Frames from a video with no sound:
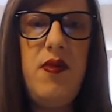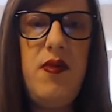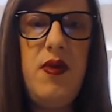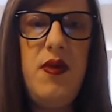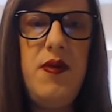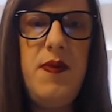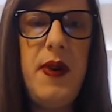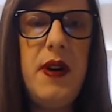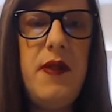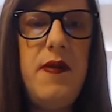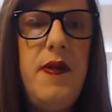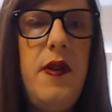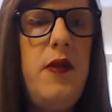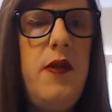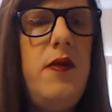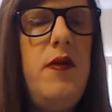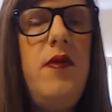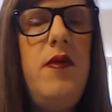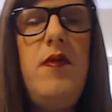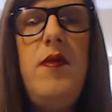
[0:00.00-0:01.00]

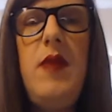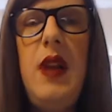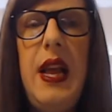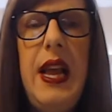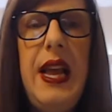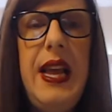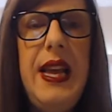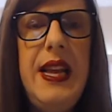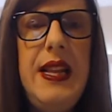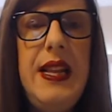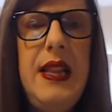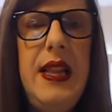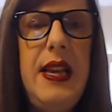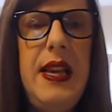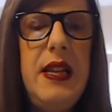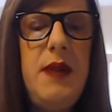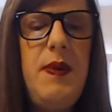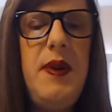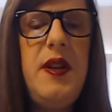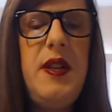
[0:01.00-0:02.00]
smartphone, the
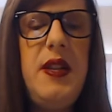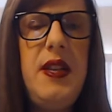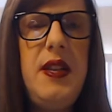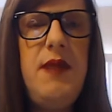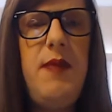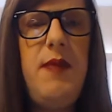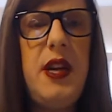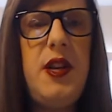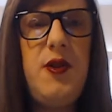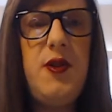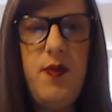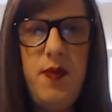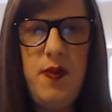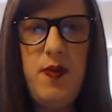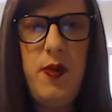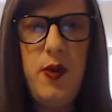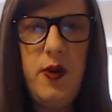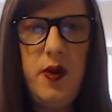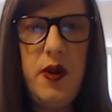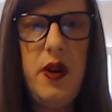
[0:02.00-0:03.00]
experience is much
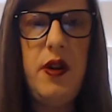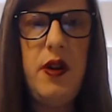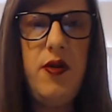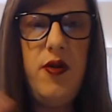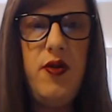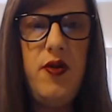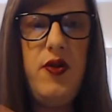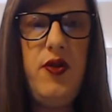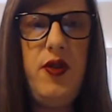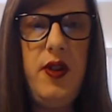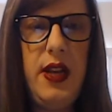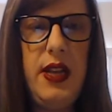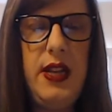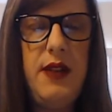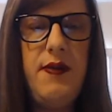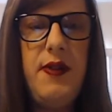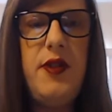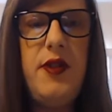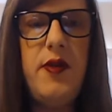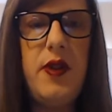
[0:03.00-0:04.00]
more
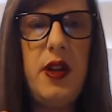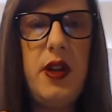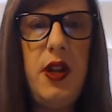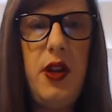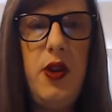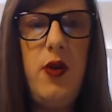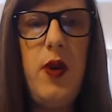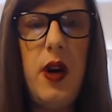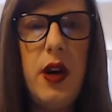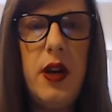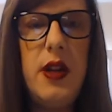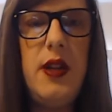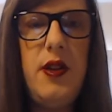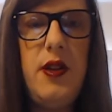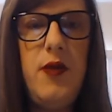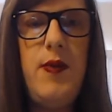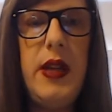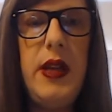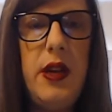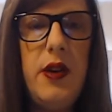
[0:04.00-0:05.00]
individual. You are
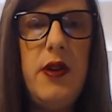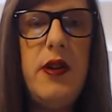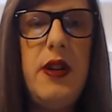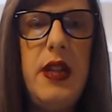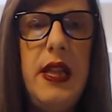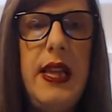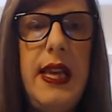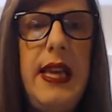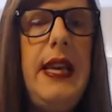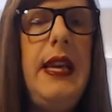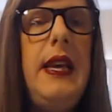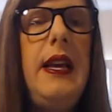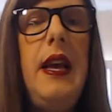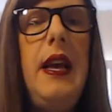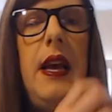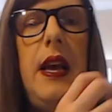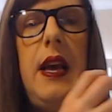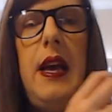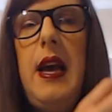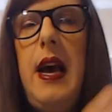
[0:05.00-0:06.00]
consuming your thing,
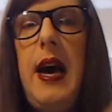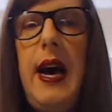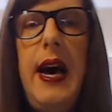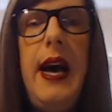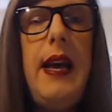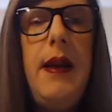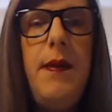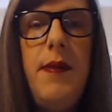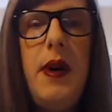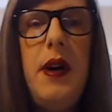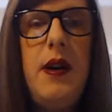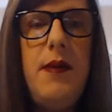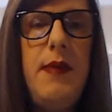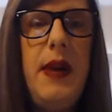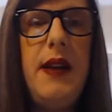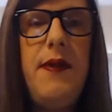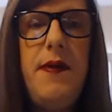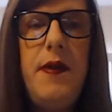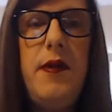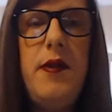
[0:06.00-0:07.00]
I'm on
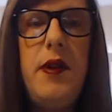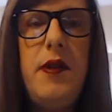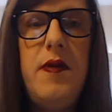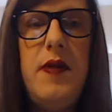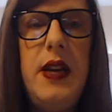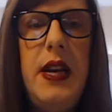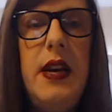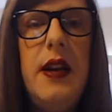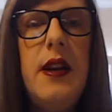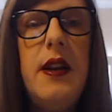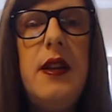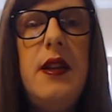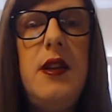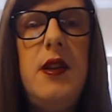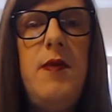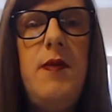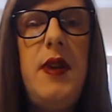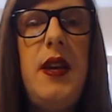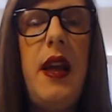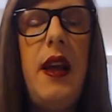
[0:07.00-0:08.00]
my phone over here
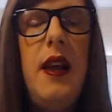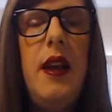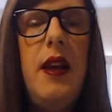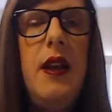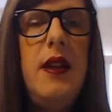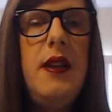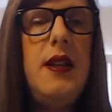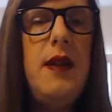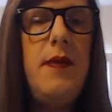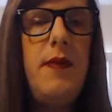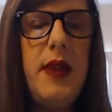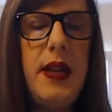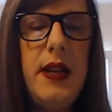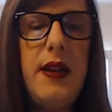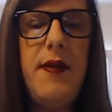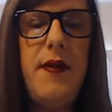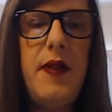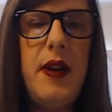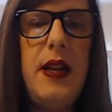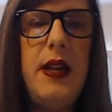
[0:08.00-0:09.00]
consuming something
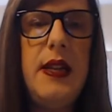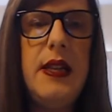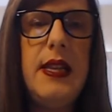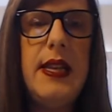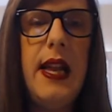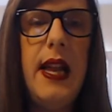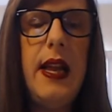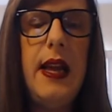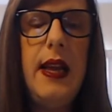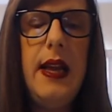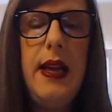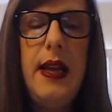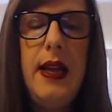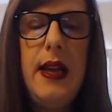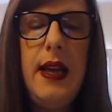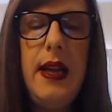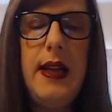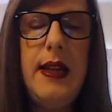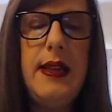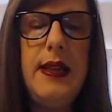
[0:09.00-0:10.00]
different.
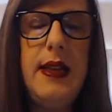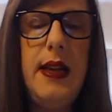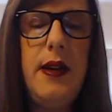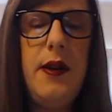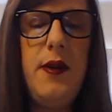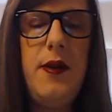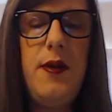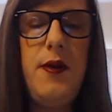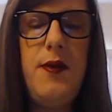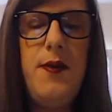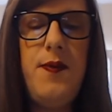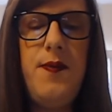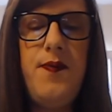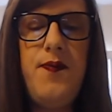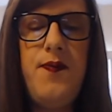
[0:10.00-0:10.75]
And so